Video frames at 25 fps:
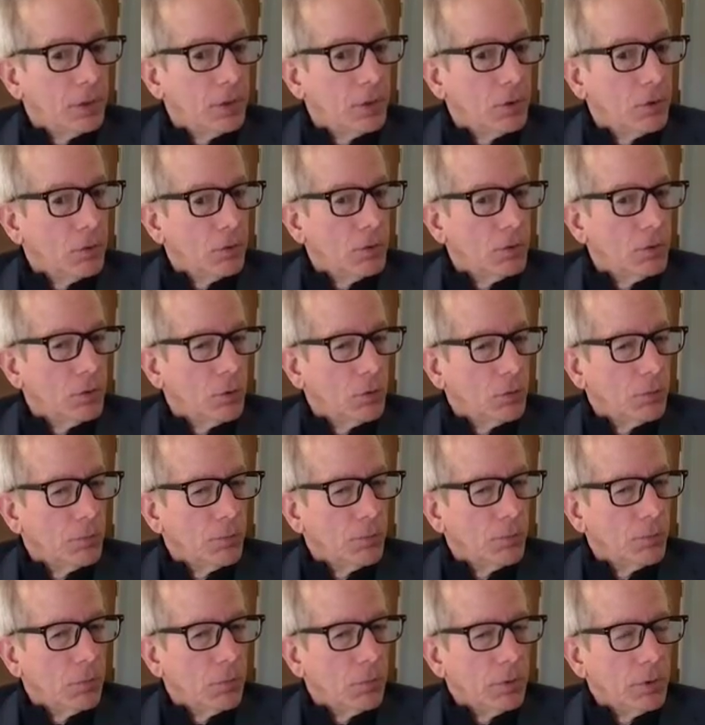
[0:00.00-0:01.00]
think
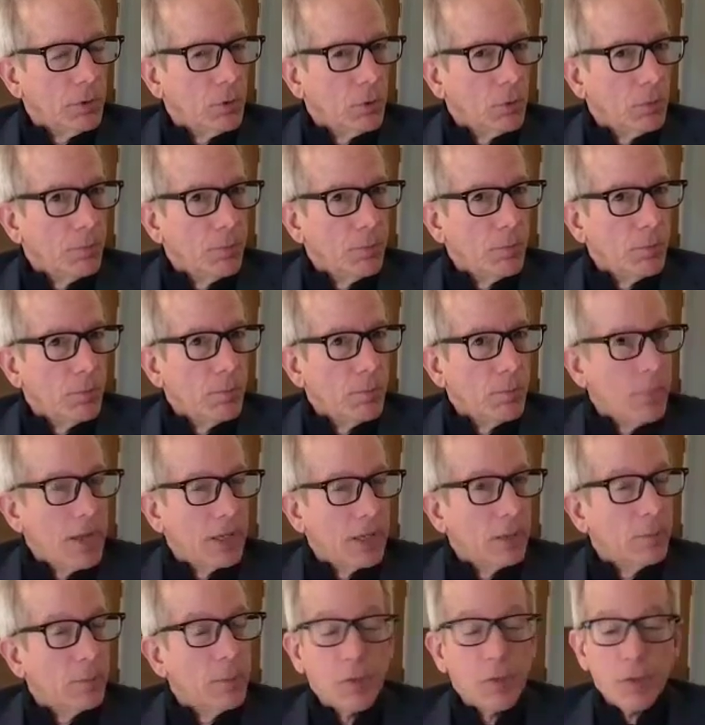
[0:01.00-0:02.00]
you're
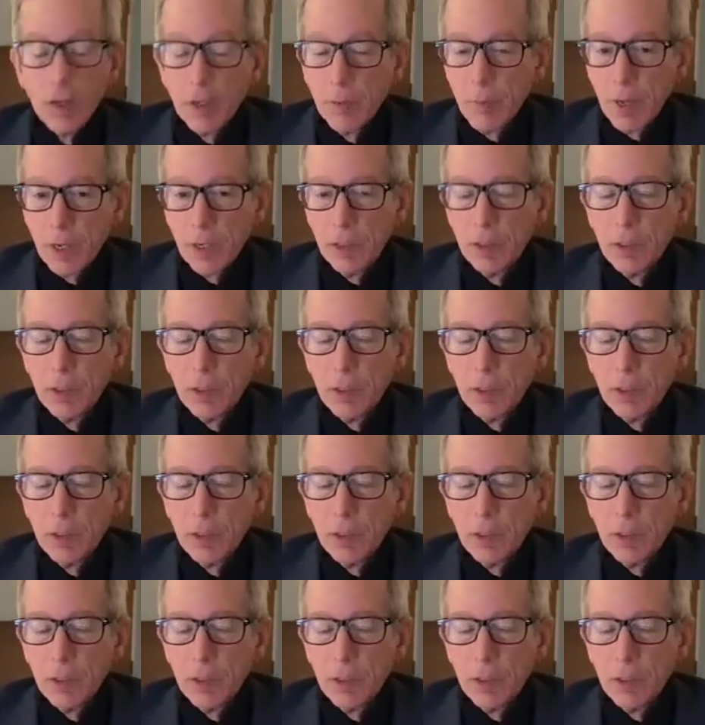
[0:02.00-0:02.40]
making me think about